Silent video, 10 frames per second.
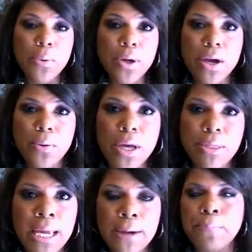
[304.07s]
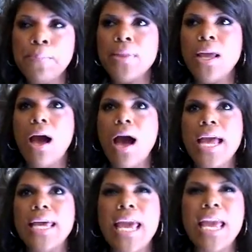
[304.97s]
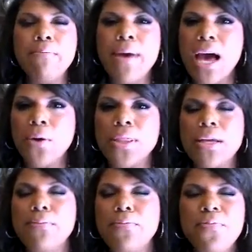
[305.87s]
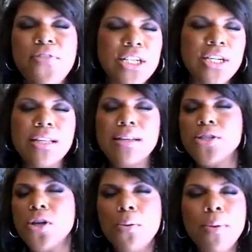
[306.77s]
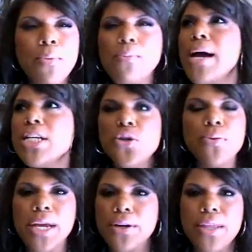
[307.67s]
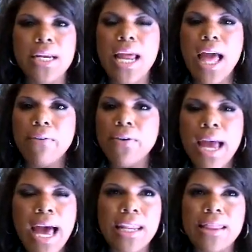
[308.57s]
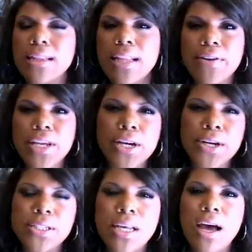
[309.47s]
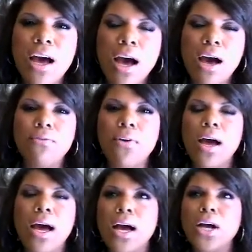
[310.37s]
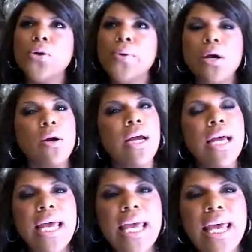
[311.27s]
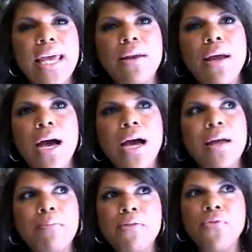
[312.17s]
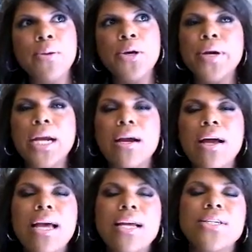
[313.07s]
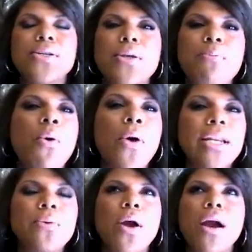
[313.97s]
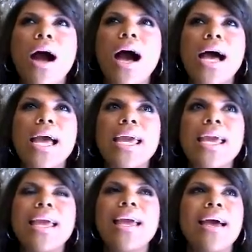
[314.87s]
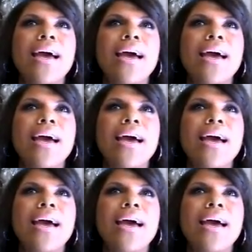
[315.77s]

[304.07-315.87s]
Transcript: that were there with me. I came back with a vision so much greater than I ever had in the 11 years of a career in my former career, to the point where I